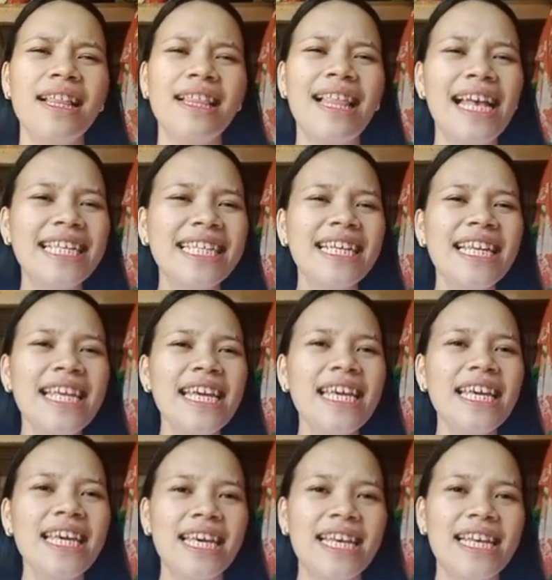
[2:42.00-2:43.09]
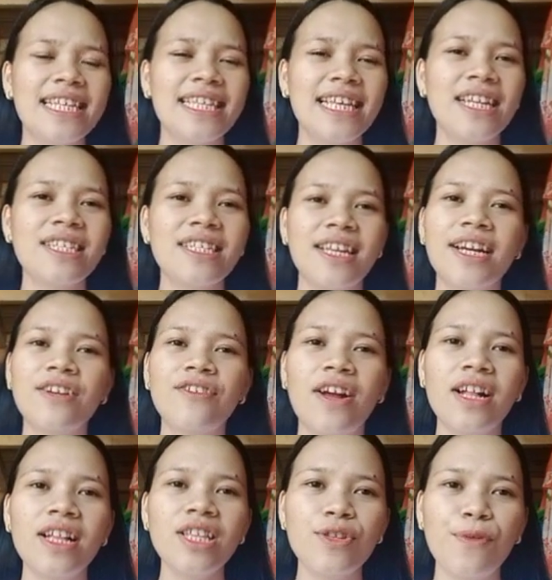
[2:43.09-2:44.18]
listening is
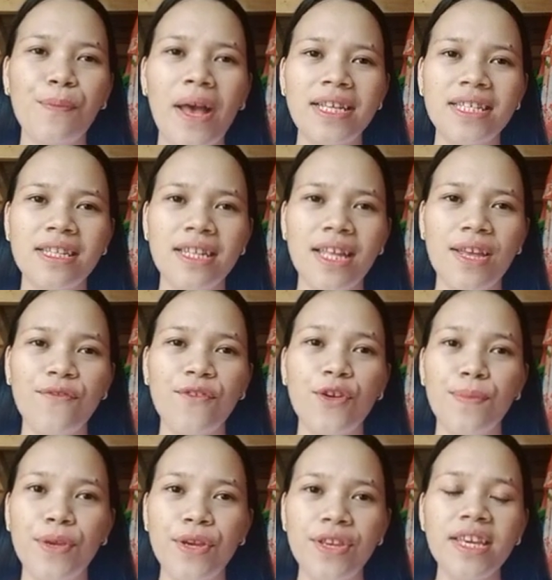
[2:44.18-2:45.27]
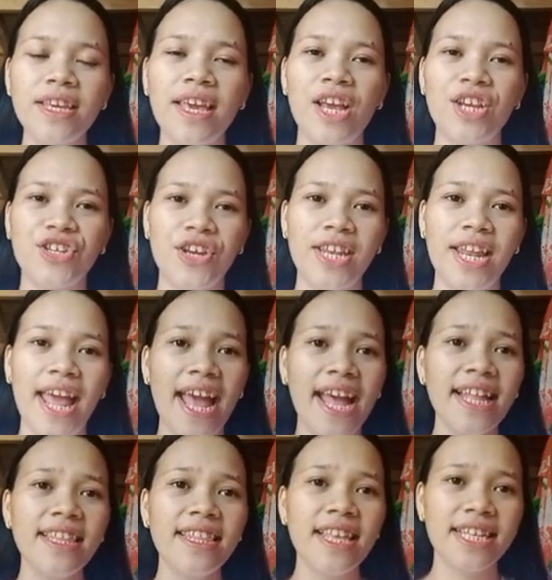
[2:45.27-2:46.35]
integral to positive communication
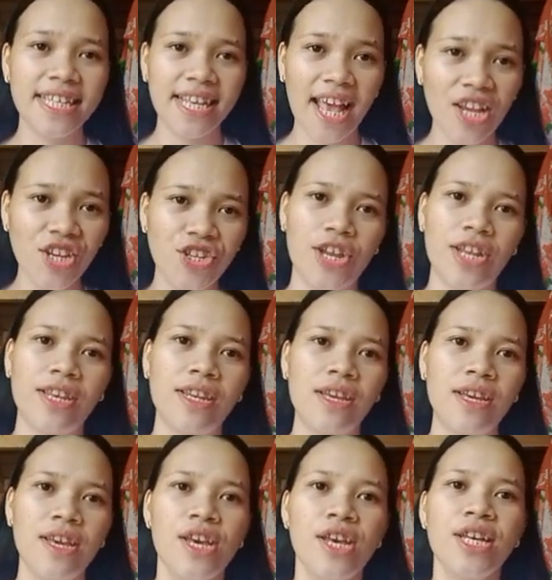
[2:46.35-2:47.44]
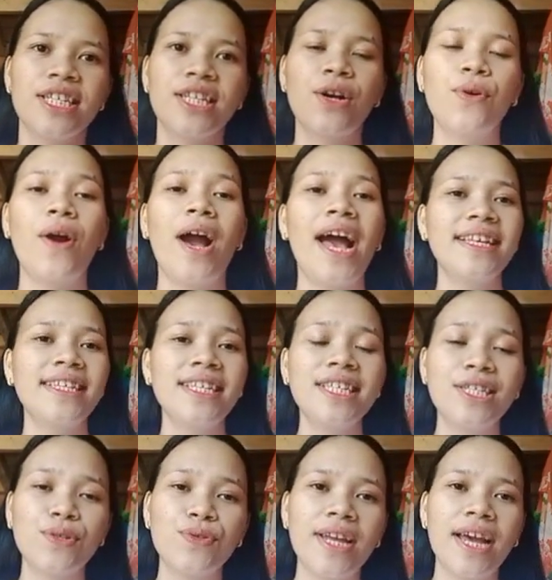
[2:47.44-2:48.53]
and discussion. So, as a
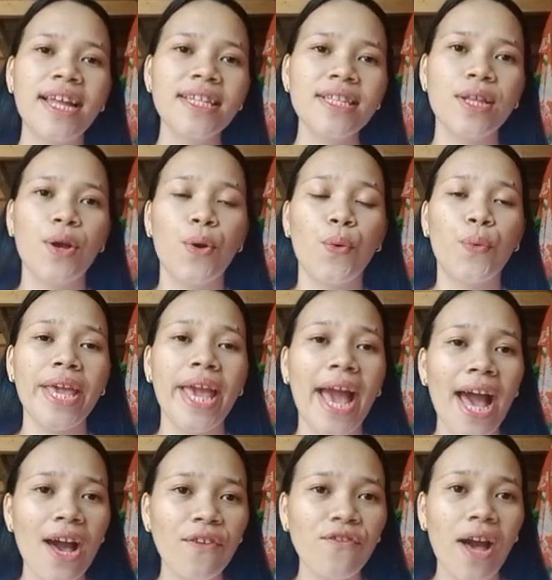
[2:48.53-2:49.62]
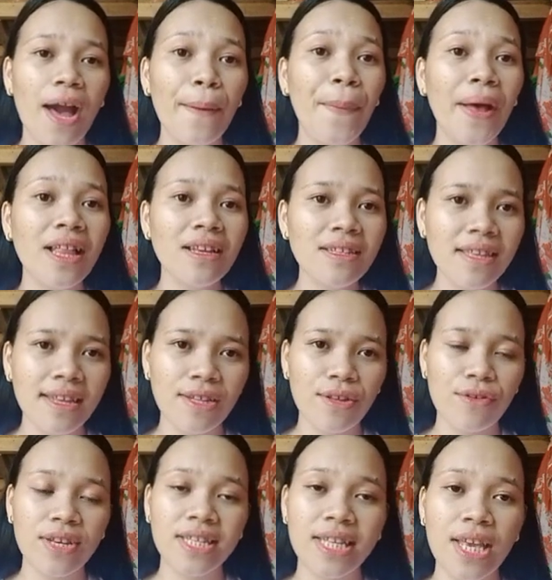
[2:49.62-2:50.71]
student, we have ability
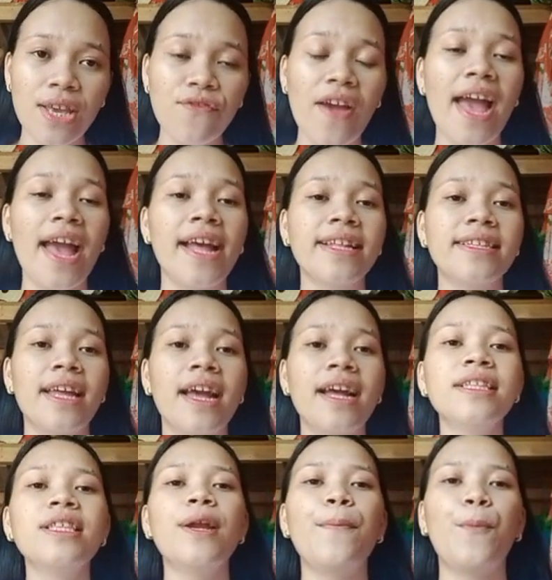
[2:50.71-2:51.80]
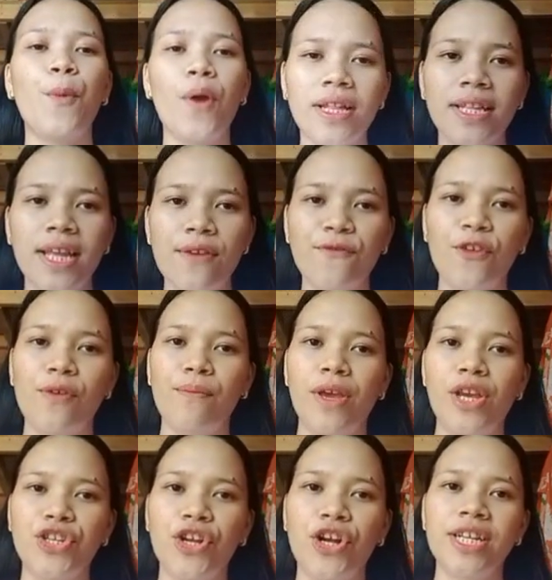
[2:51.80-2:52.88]
to receive and interpret
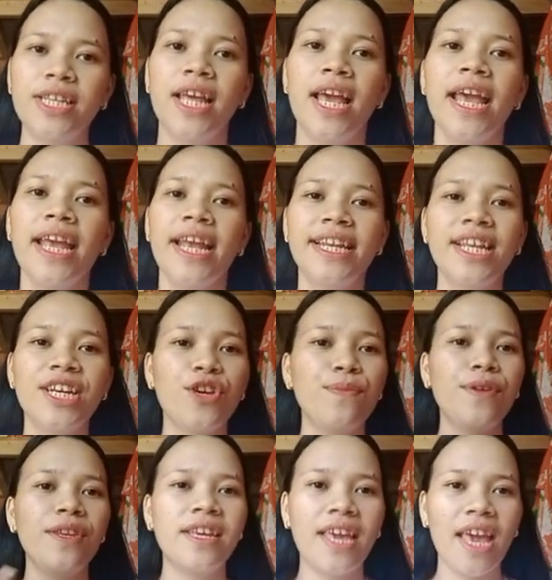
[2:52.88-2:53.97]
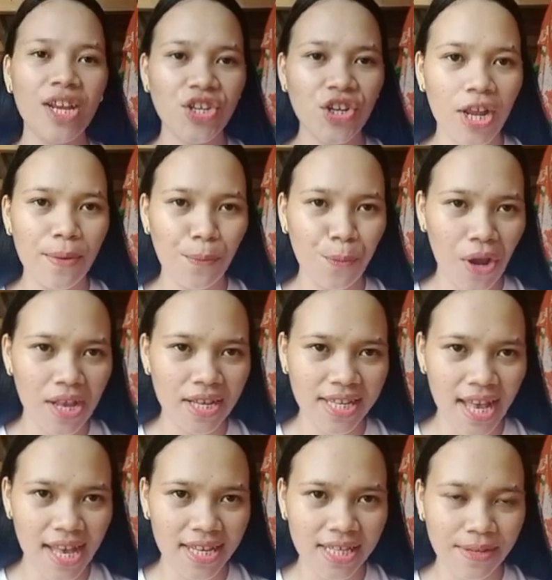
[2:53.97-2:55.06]
information in the communication
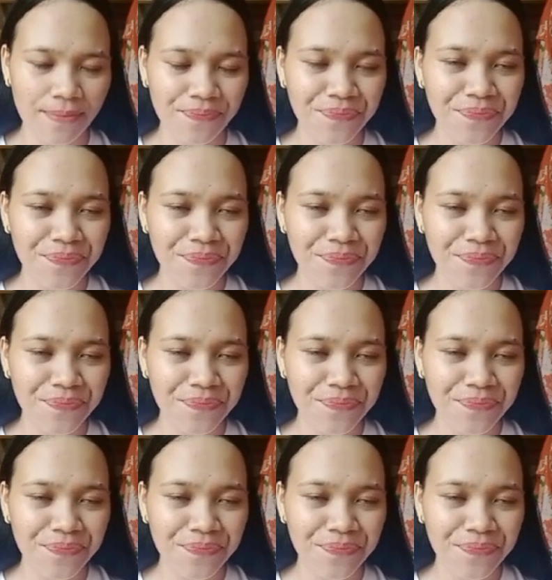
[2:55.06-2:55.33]
process.